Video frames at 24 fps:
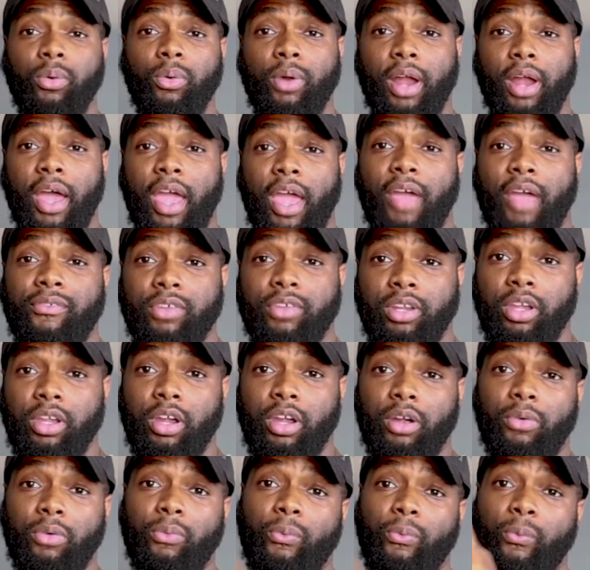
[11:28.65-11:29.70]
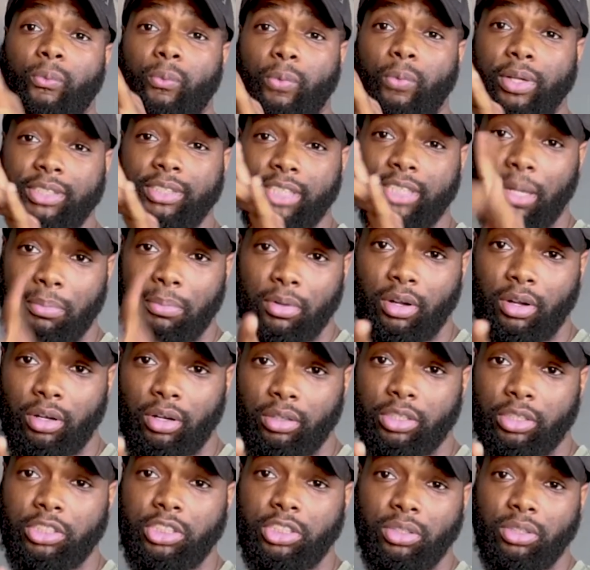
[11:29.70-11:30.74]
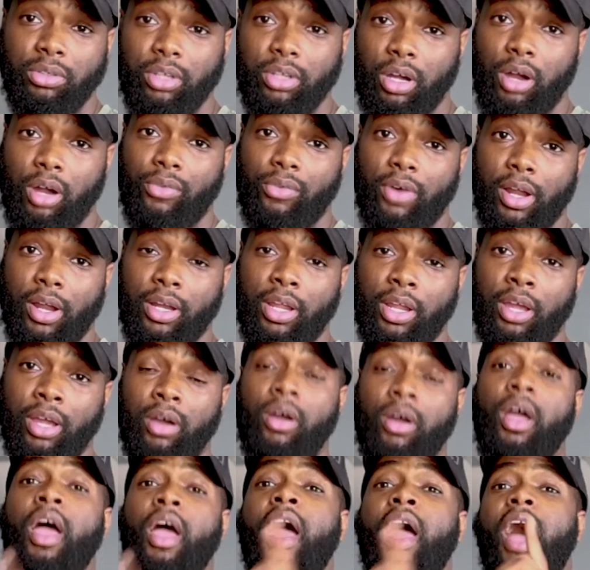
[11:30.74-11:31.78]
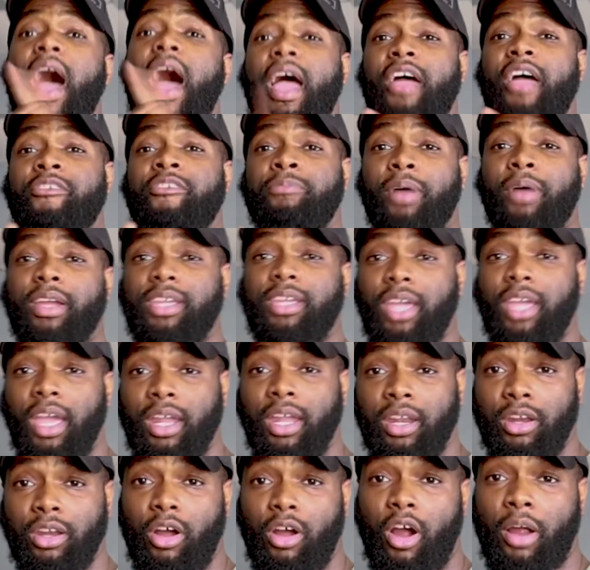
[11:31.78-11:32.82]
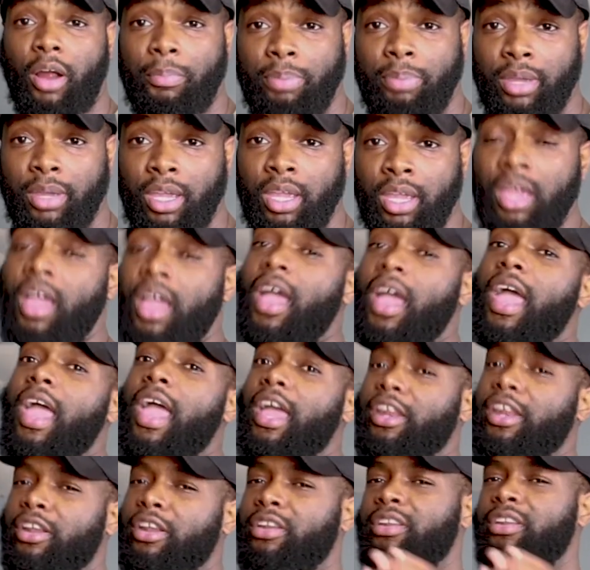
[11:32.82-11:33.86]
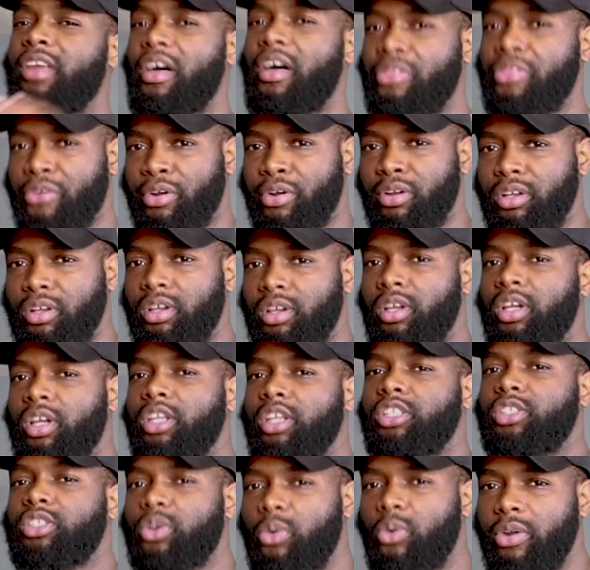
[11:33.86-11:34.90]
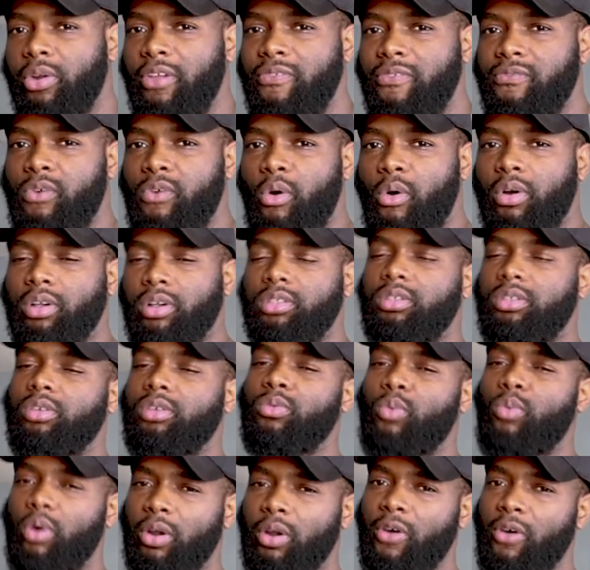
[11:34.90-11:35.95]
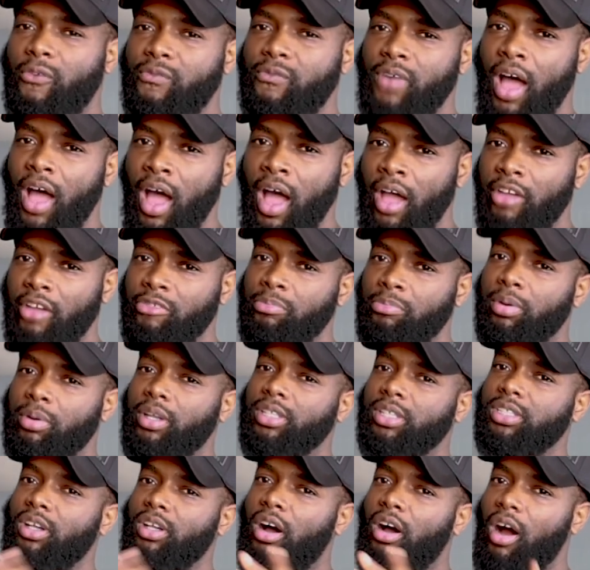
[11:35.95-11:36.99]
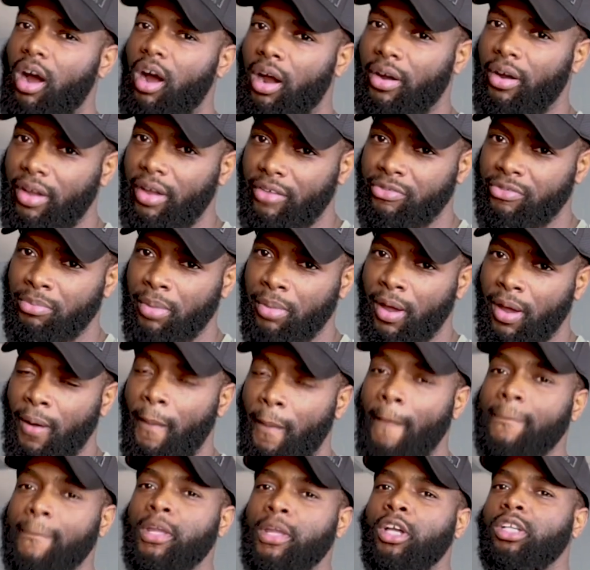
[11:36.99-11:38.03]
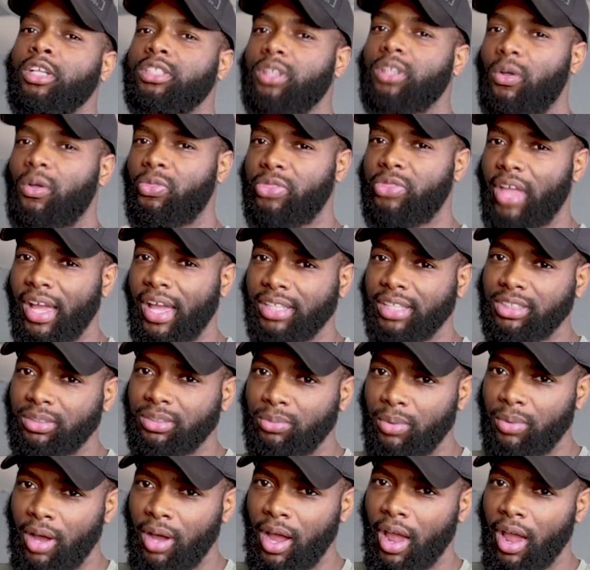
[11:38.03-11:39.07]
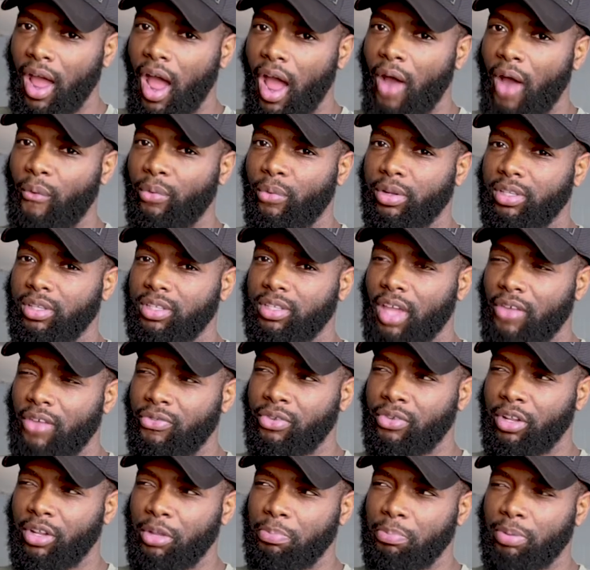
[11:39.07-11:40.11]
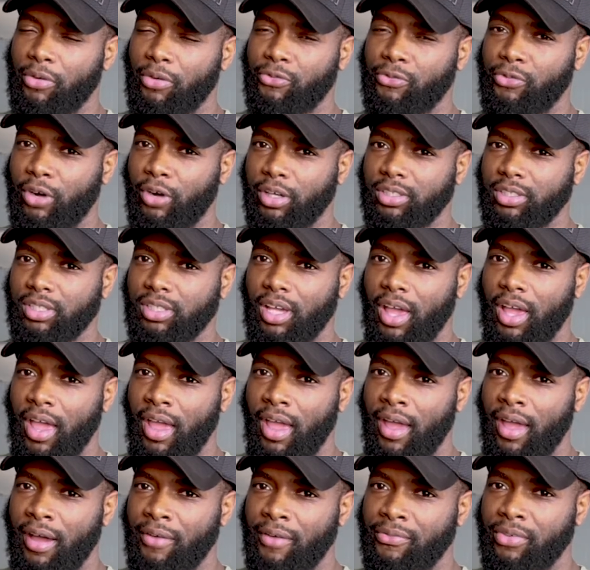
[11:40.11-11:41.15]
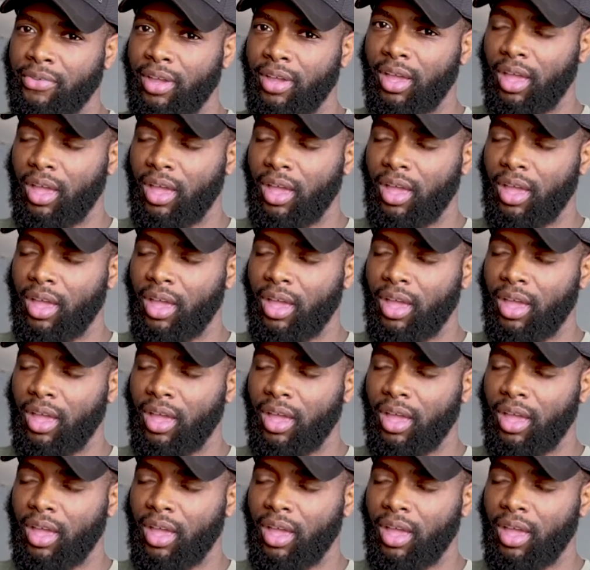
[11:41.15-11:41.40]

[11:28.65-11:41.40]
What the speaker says: what I have in here, which I'm currently shooting on right now, I have my Canon RP and another 24-105, but it's a RF mount. So that's why I would definitely prefer to have